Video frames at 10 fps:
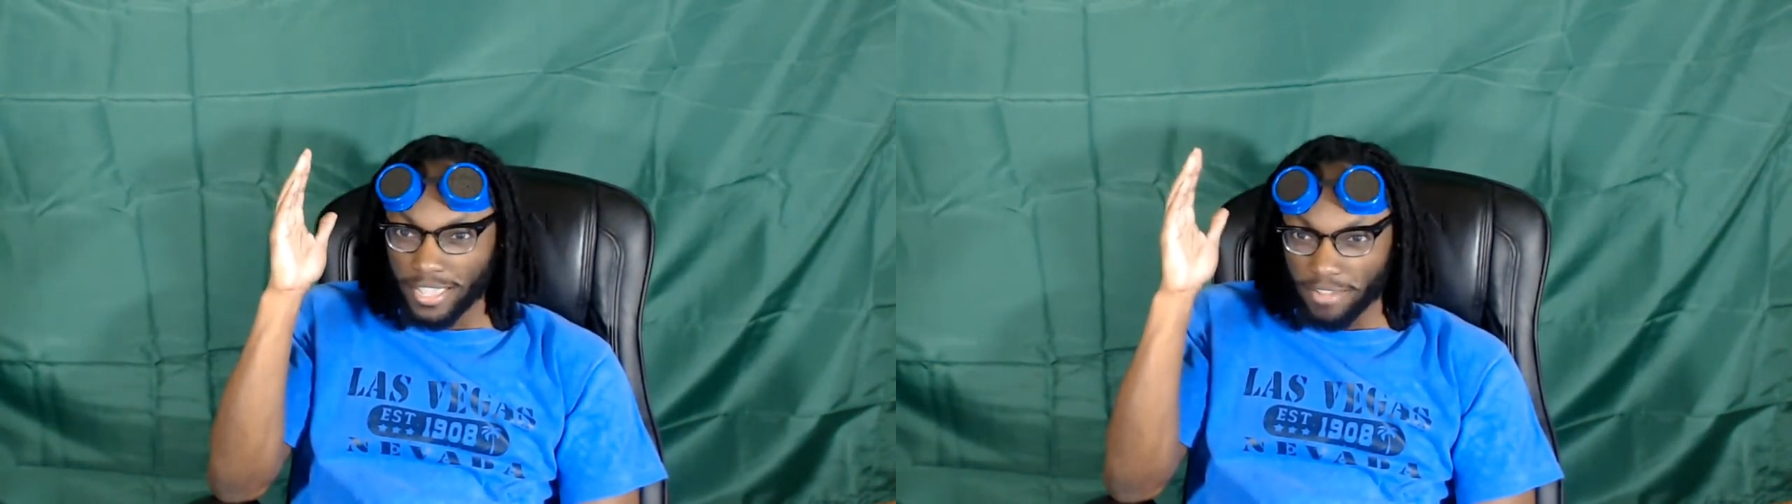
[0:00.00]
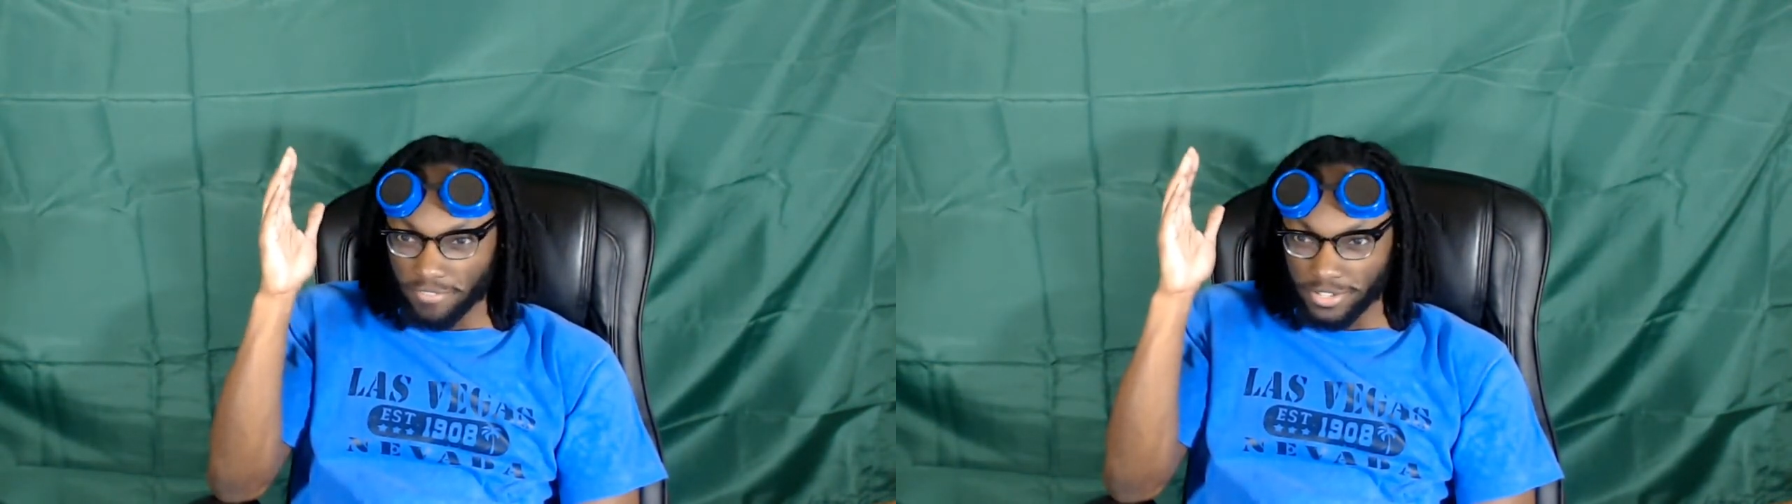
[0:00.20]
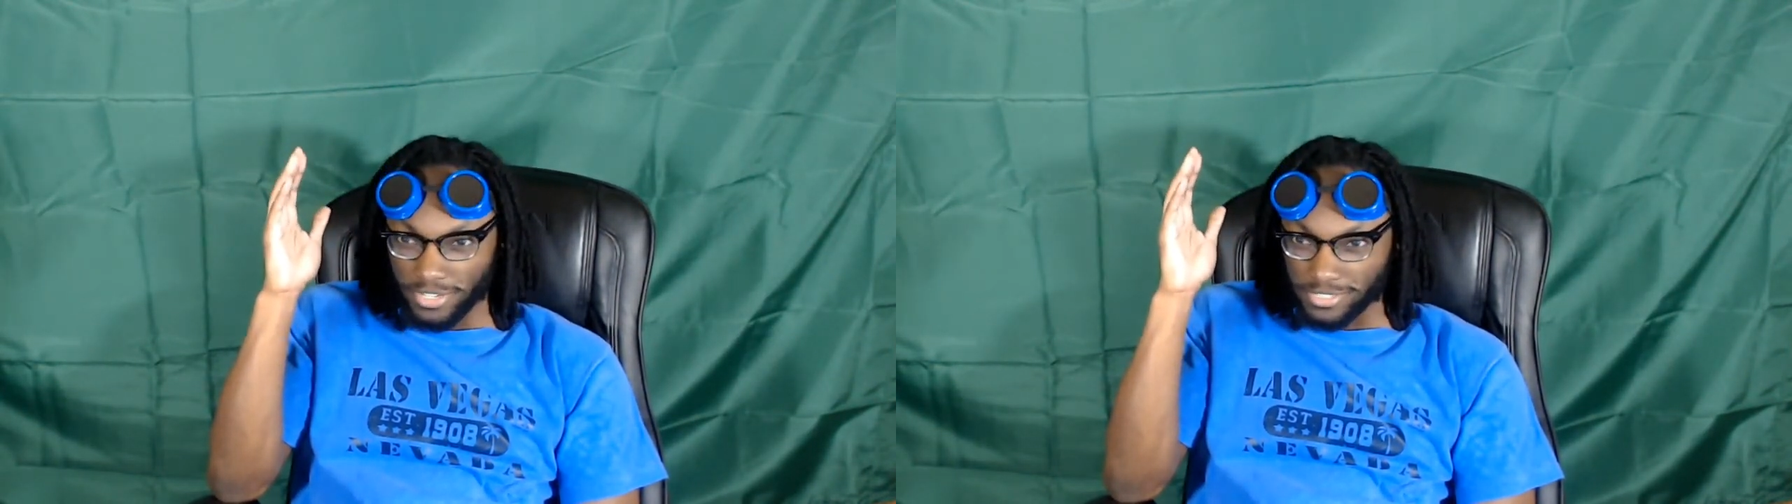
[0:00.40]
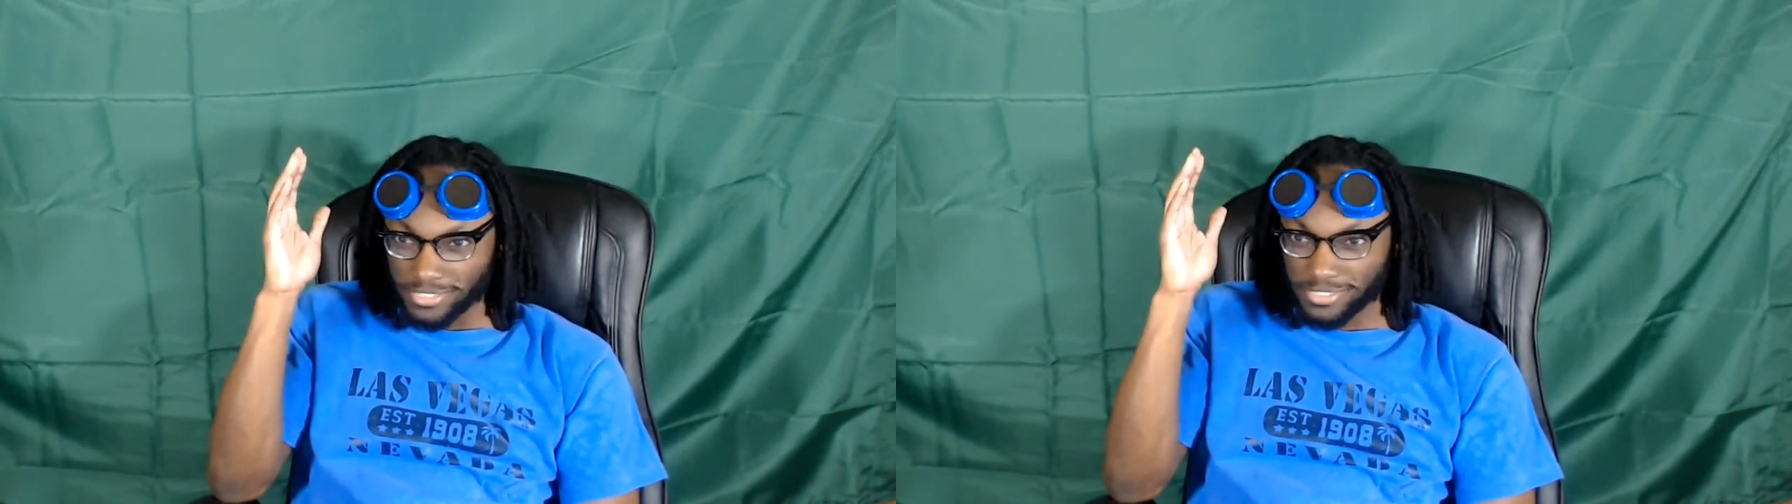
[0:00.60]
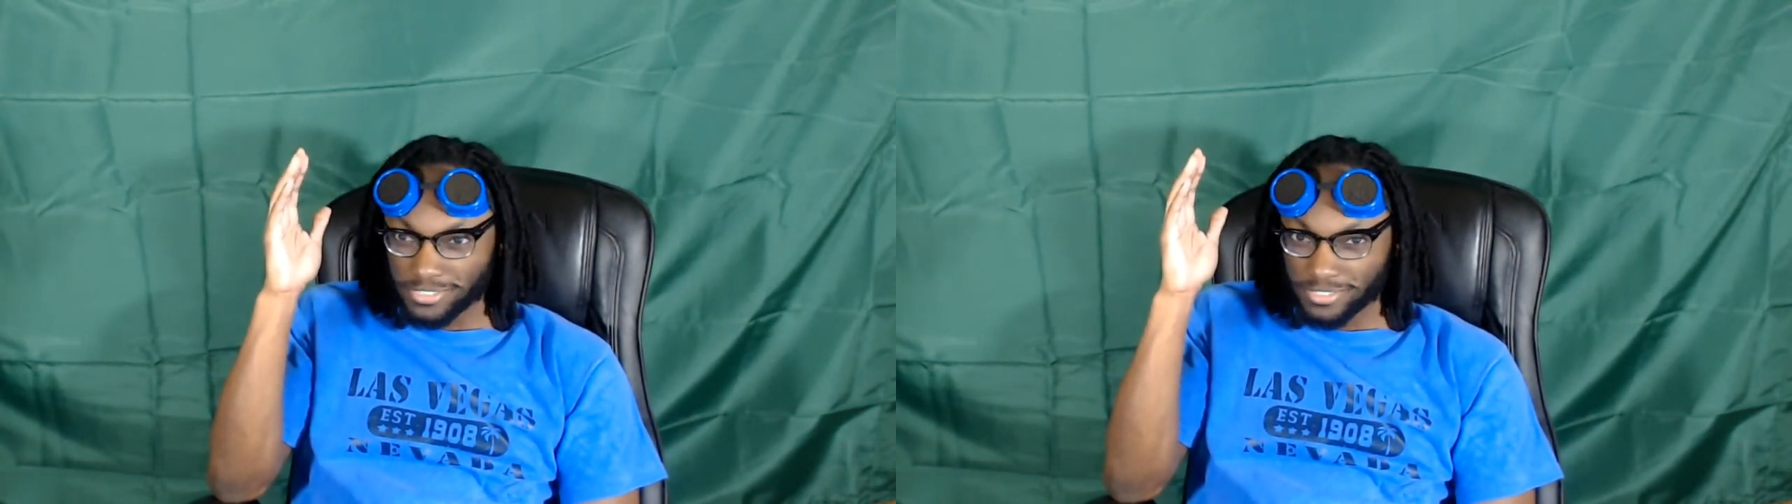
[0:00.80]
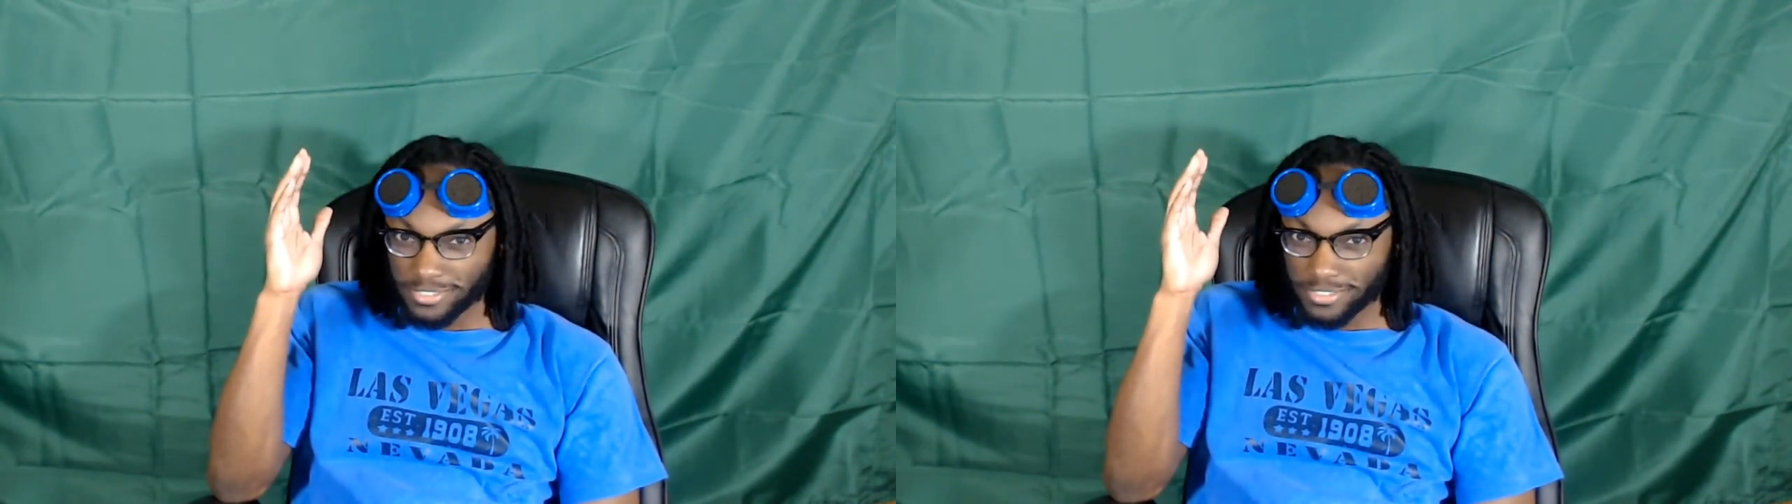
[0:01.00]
evidence.